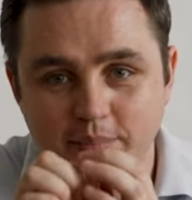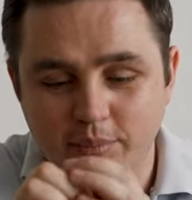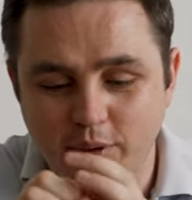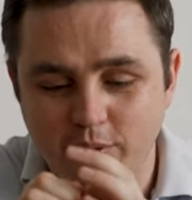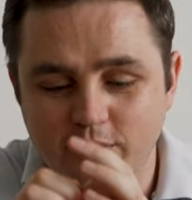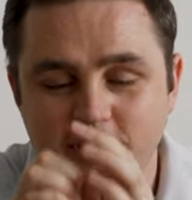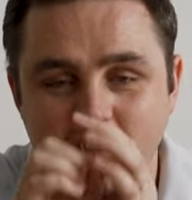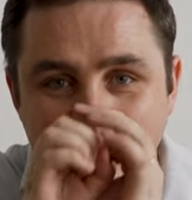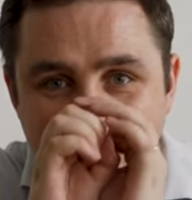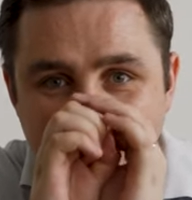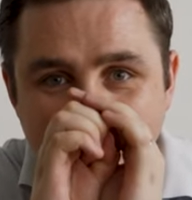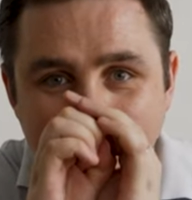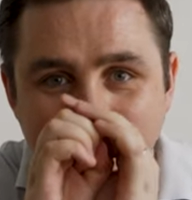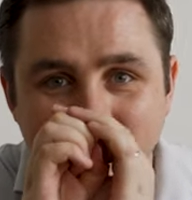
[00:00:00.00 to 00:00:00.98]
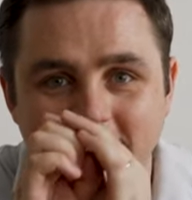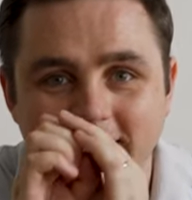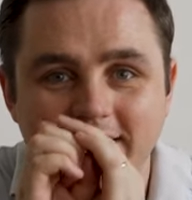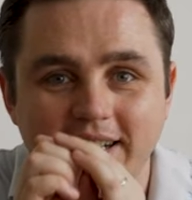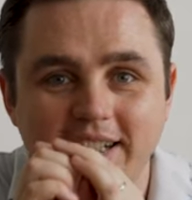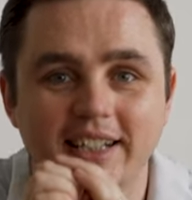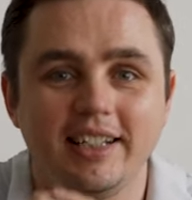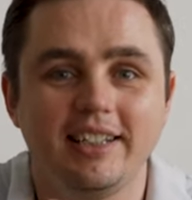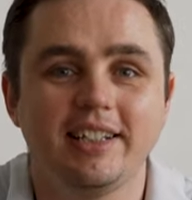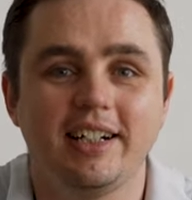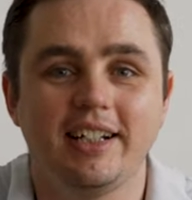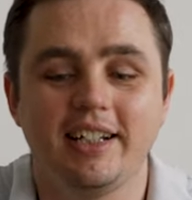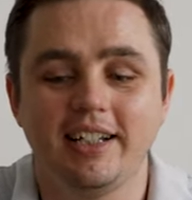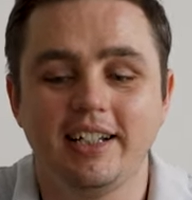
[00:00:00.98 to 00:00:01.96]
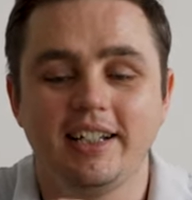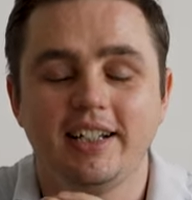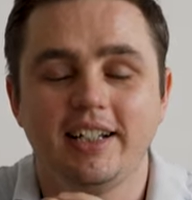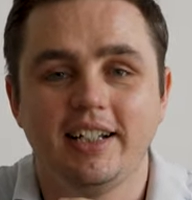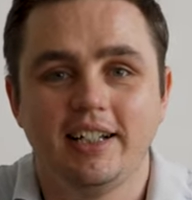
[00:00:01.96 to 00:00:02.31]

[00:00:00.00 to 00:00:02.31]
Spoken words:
bones are tiny, tiny, tiny,